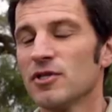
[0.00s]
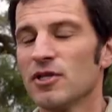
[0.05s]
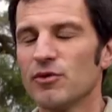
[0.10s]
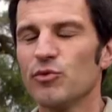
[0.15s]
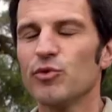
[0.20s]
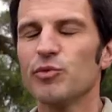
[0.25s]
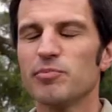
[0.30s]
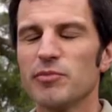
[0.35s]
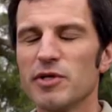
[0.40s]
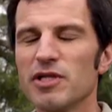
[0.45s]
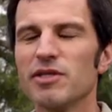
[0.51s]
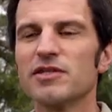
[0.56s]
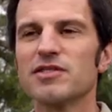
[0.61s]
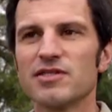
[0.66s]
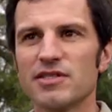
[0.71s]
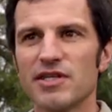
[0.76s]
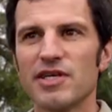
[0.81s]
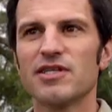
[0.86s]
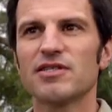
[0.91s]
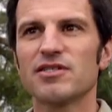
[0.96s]
The
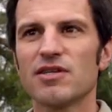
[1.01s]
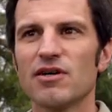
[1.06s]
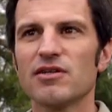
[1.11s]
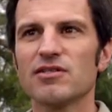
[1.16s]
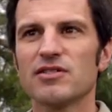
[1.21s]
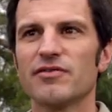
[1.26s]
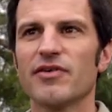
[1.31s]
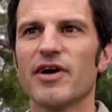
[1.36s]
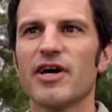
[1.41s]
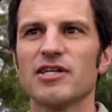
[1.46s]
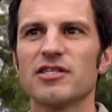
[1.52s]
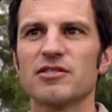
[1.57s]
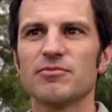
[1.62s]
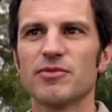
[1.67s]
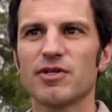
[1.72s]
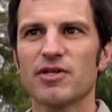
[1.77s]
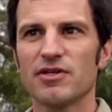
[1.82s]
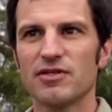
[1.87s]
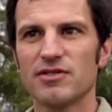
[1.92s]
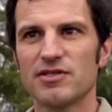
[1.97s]
Midlands needs conservation
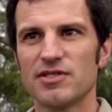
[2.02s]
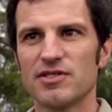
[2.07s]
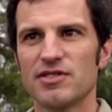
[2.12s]
because